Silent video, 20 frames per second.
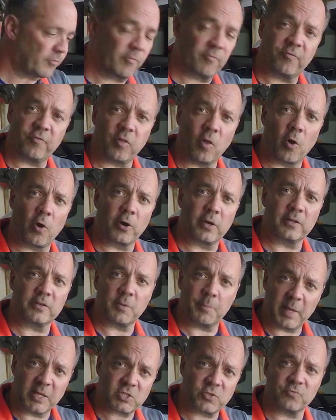Florida
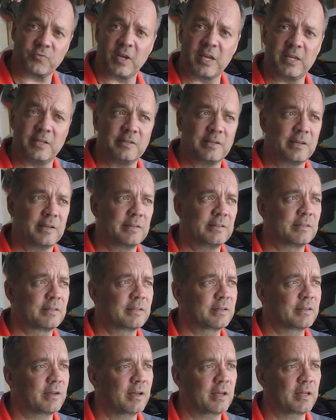to Pennsylvania
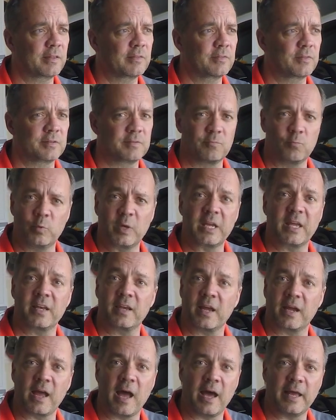the
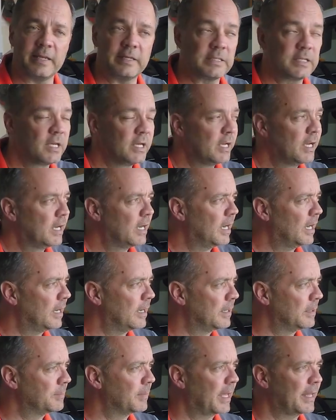weekend I got it.
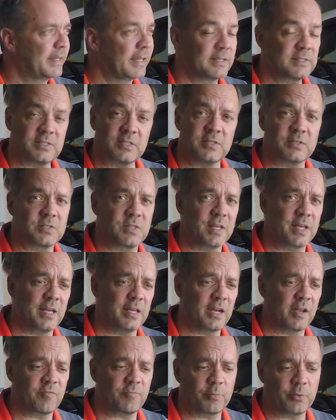And then since
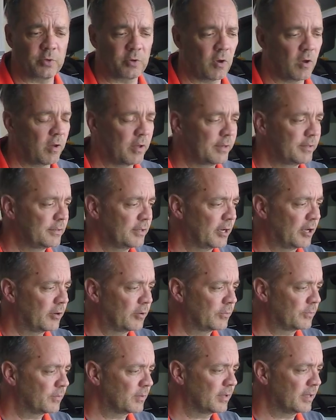then I've put on,
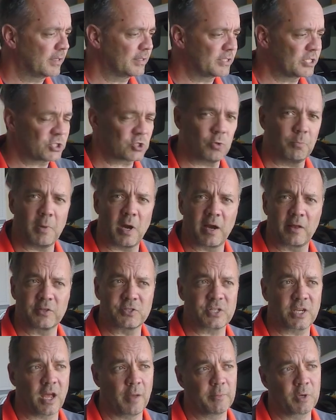additional
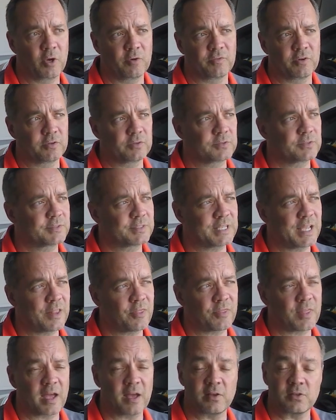mileage that got me over
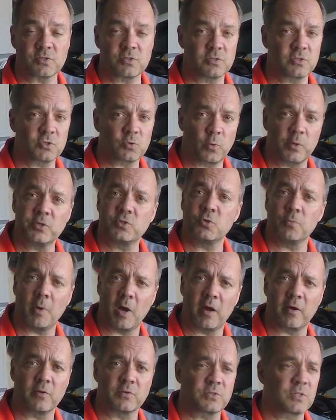10,022
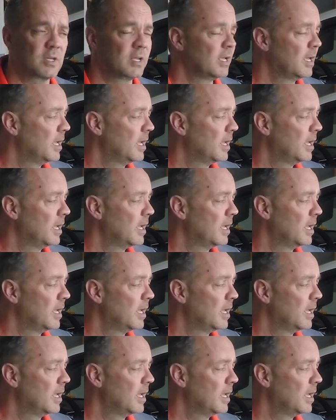miles.